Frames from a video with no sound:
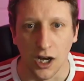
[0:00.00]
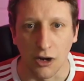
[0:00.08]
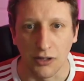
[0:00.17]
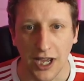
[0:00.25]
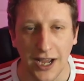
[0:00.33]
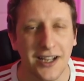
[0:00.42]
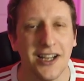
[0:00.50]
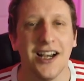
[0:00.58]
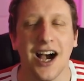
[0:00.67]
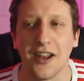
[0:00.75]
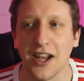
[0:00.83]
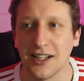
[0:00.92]
Okay,
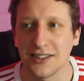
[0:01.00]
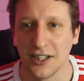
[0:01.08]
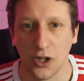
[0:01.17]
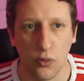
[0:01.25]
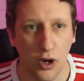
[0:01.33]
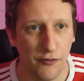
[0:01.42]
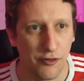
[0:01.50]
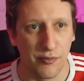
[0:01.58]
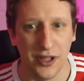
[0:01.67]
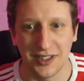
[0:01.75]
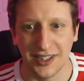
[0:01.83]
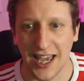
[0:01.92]
and last little one from
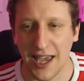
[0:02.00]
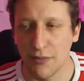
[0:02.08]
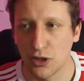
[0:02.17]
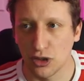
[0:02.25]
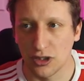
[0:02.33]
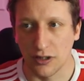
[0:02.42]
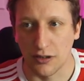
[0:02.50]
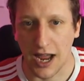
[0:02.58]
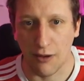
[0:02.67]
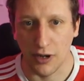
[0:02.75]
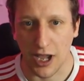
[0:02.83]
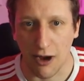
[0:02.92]
this game is just
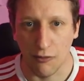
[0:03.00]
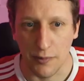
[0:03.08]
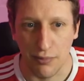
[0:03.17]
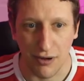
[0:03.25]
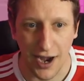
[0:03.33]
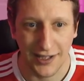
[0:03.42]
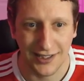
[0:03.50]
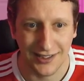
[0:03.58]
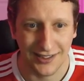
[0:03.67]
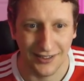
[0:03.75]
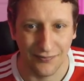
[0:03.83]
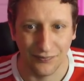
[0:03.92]
how we
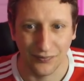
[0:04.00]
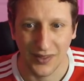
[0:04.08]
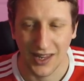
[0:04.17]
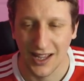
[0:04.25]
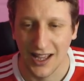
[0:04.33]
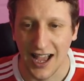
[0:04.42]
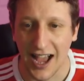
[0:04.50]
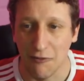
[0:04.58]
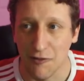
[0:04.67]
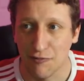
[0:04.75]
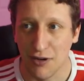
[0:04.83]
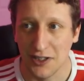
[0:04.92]
press. How
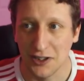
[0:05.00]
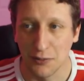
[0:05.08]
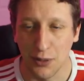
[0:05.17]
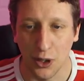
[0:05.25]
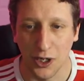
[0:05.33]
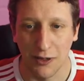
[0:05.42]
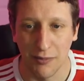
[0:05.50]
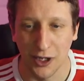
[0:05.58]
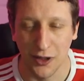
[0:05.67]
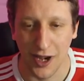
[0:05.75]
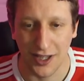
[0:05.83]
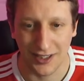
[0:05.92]
we've pressed the ball in the
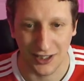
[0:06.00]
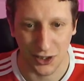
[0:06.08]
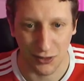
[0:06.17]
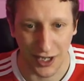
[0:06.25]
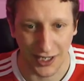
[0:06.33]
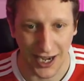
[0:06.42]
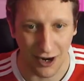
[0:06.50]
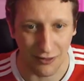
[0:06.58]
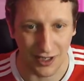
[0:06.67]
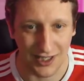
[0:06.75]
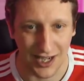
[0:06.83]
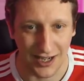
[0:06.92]
middle, and it's a straight counter
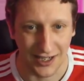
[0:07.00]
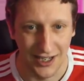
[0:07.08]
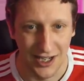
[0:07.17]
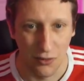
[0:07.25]
attack.